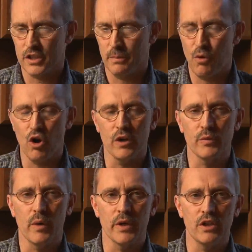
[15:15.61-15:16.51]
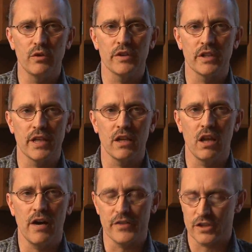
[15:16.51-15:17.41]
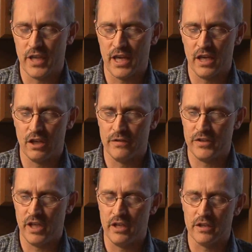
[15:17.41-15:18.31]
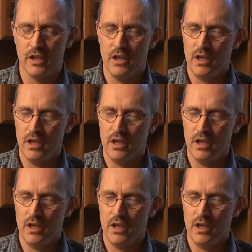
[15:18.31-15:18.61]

It's important what we do in the dental office, taking care of teeth,